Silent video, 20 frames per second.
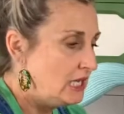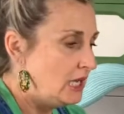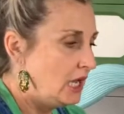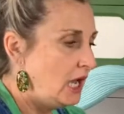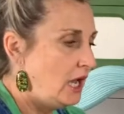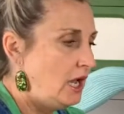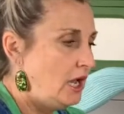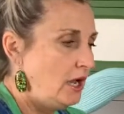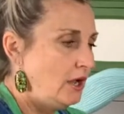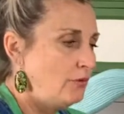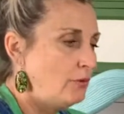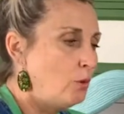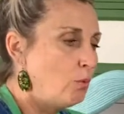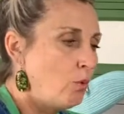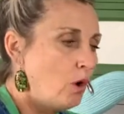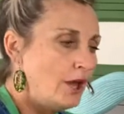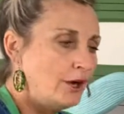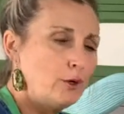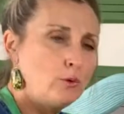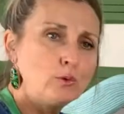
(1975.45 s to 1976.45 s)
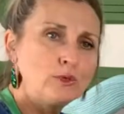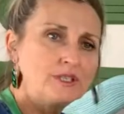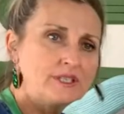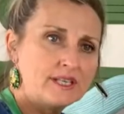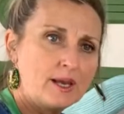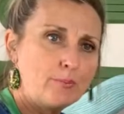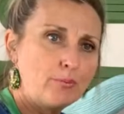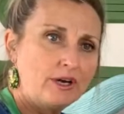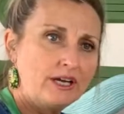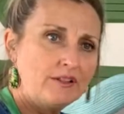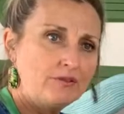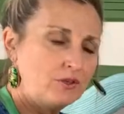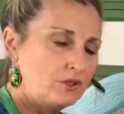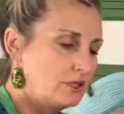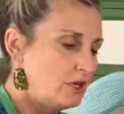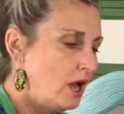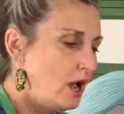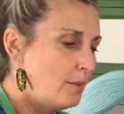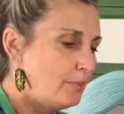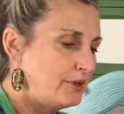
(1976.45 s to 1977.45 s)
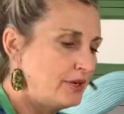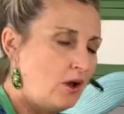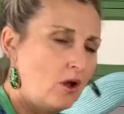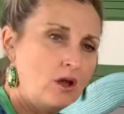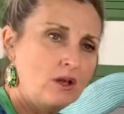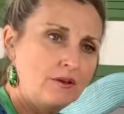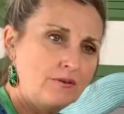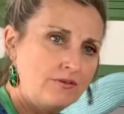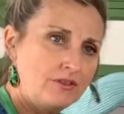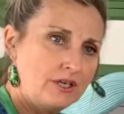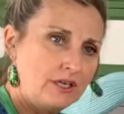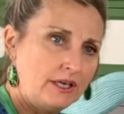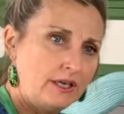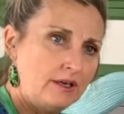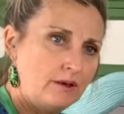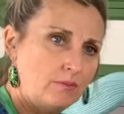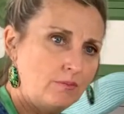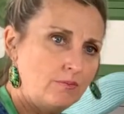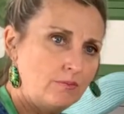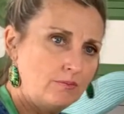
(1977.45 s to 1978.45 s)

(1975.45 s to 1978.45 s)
uh, the water will separate at the top and all of the,